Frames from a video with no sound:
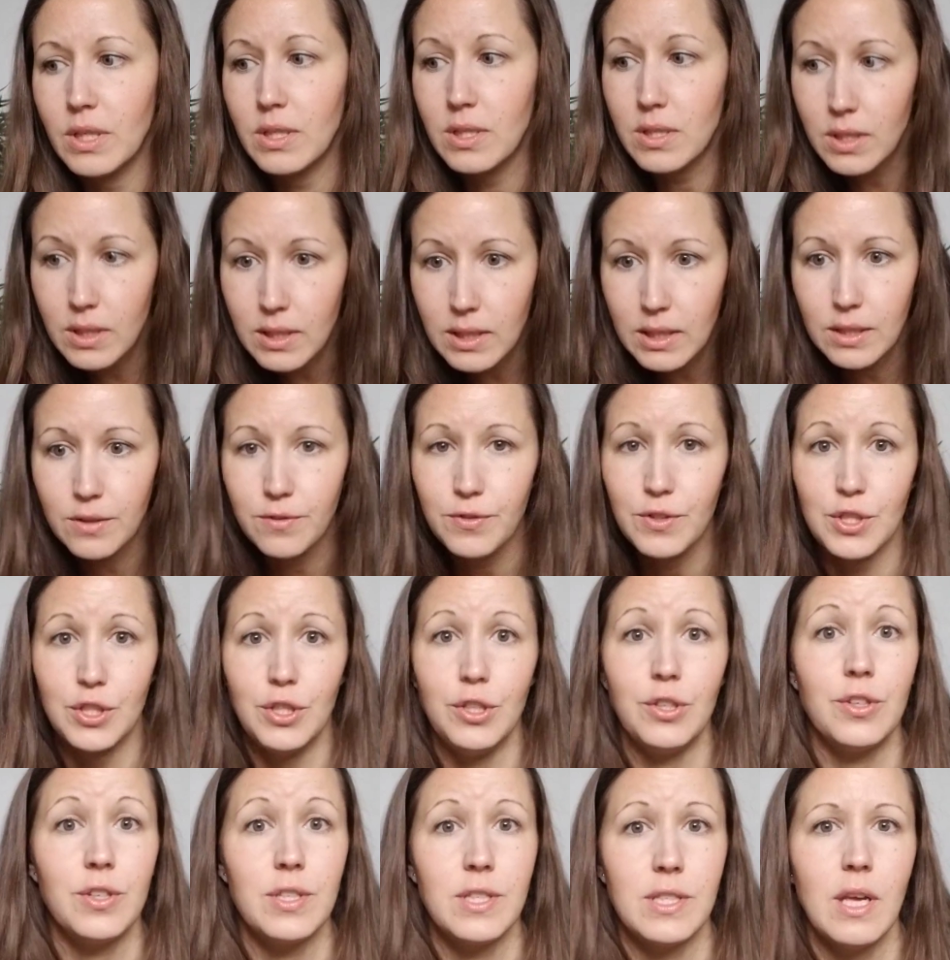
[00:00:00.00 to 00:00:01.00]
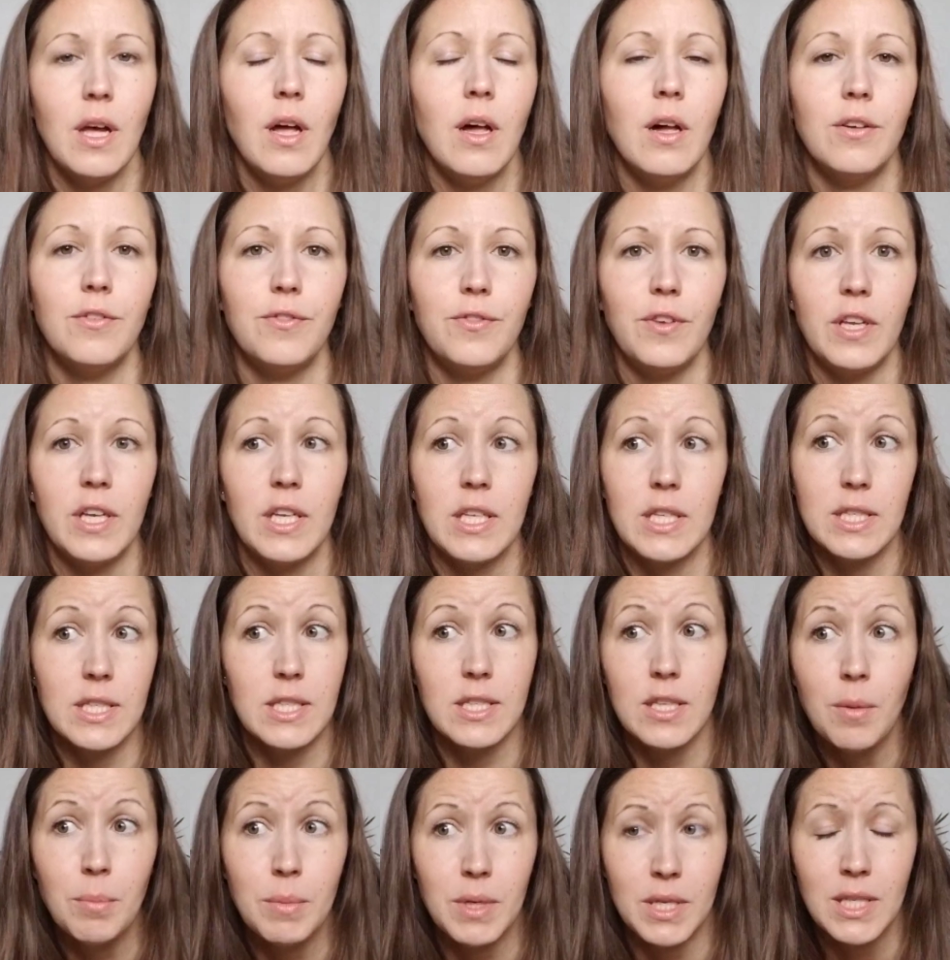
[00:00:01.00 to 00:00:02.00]
to give to yourself. And in
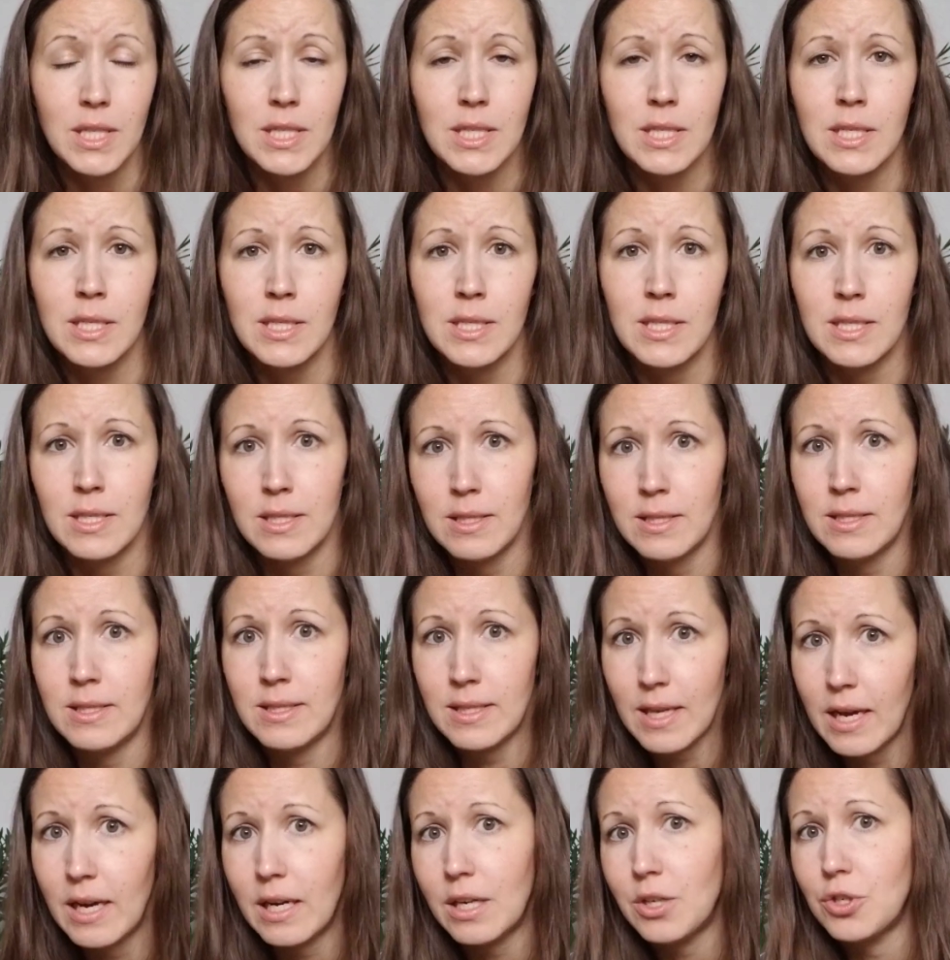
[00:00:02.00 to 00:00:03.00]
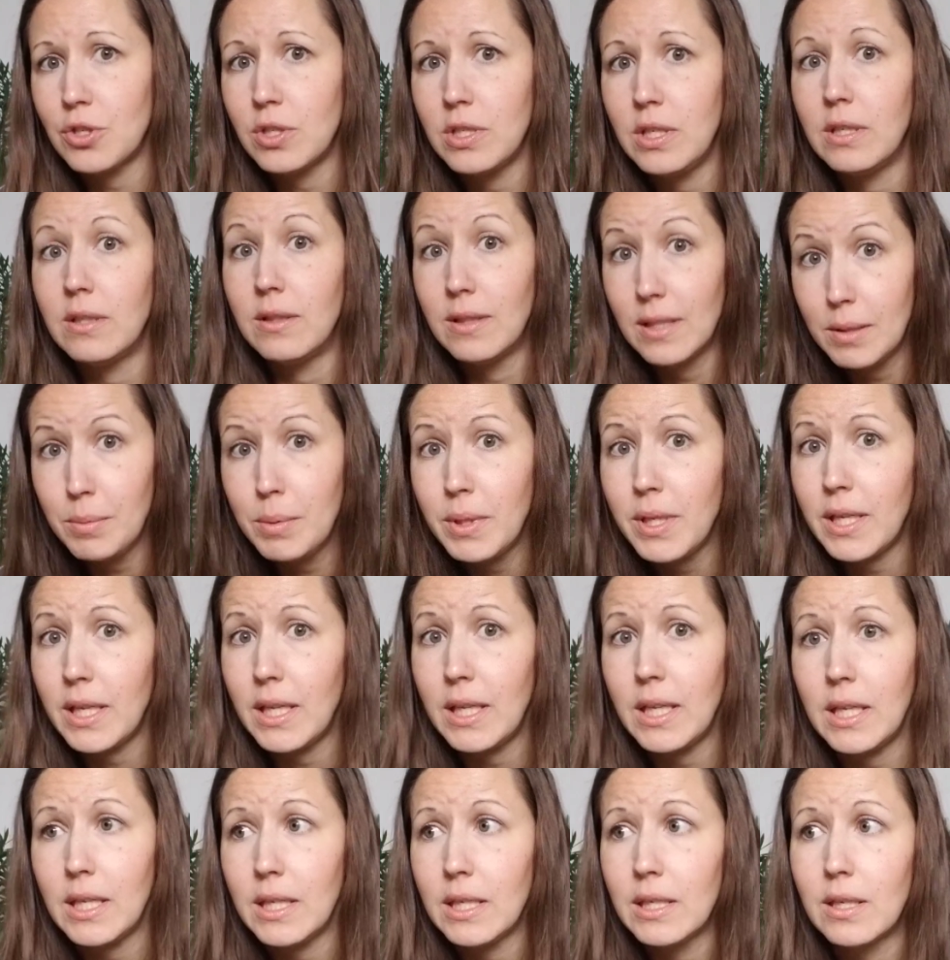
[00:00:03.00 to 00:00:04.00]
some instances, it's actually
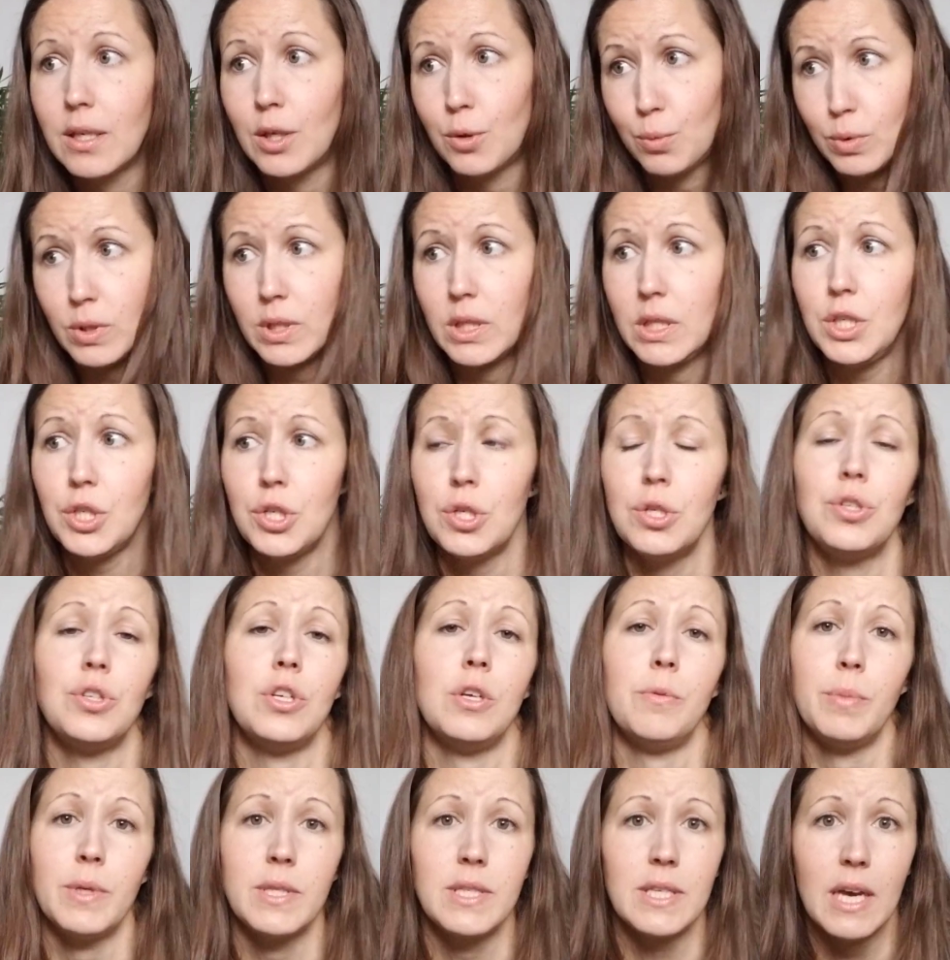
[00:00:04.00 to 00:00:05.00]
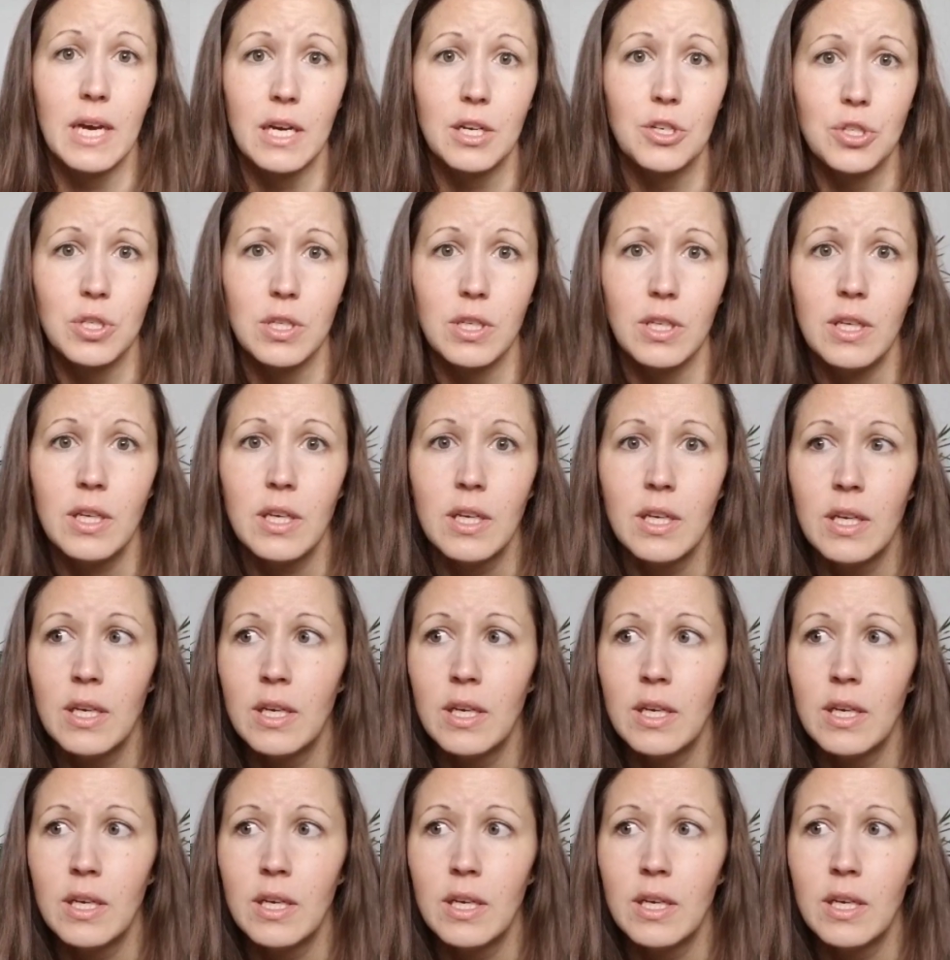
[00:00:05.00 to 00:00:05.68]
eliminating a relationship. It's actually,